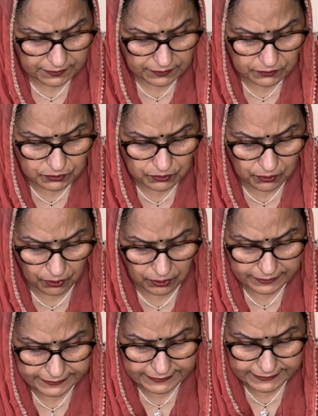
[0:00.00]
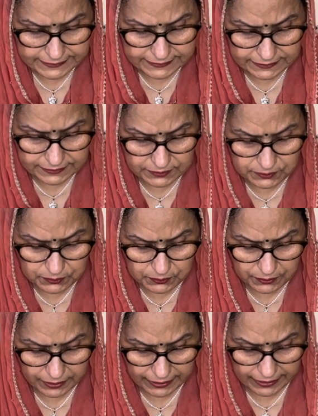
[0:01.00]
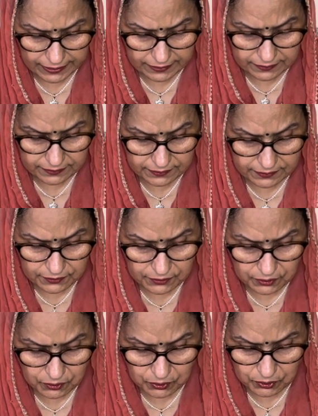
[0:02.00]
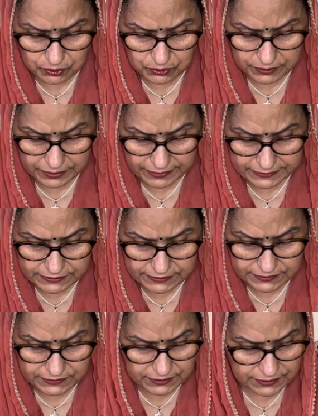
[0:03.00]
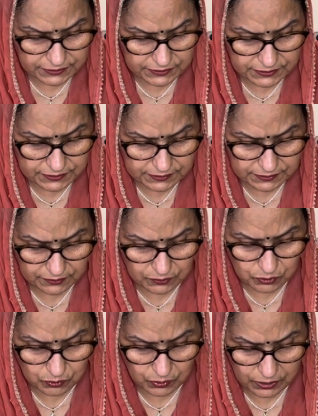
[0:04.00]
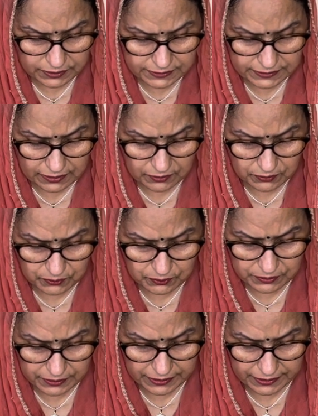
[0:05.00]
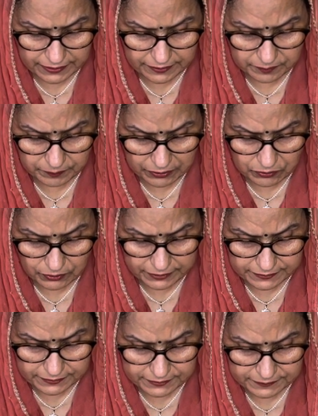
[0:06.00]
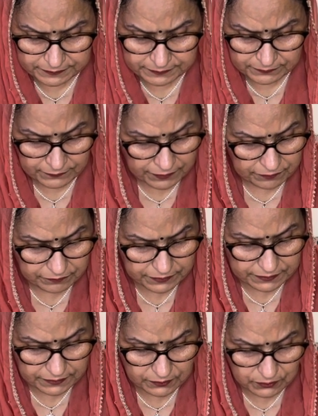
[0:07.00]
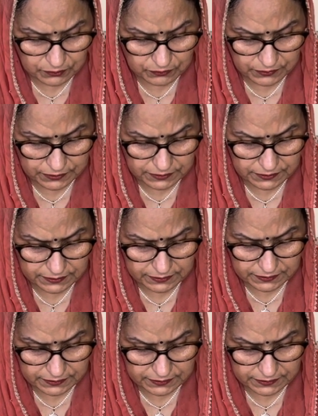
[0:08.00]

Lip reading: do all deeds in ego and go to the righteous judge. The Guruvards are good and immaculate. With the Guru word,